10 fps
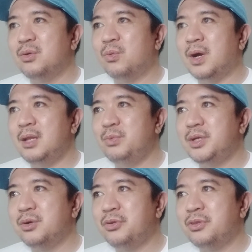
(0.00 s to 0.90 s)
while we
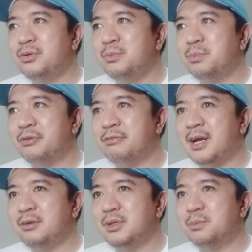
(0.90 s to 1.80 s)
go through
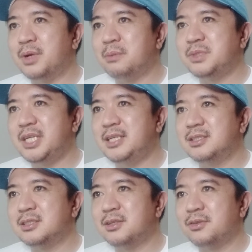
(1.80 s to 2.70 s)
profound, abrupt
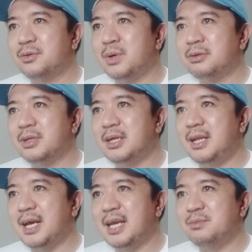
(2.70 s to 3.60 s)
changes throughout our
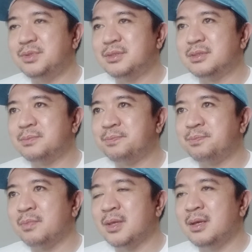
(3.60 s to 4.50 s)
lives.
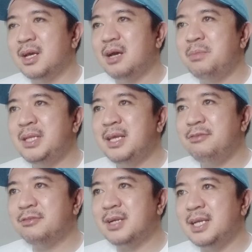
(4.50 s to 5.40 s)
A
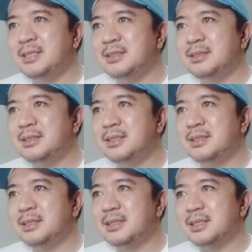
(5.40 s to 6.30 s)
midlife crisis
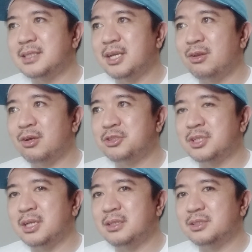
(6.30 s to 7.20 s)
isn't a
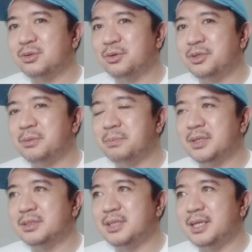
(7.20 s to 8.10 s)
psychological disorder
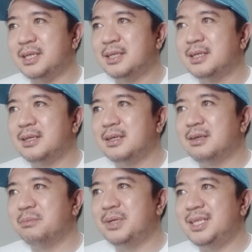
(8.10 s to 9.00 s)
per se,
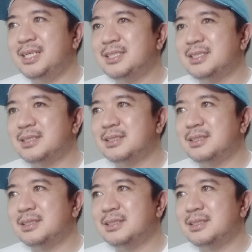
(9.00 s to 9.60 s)
but it's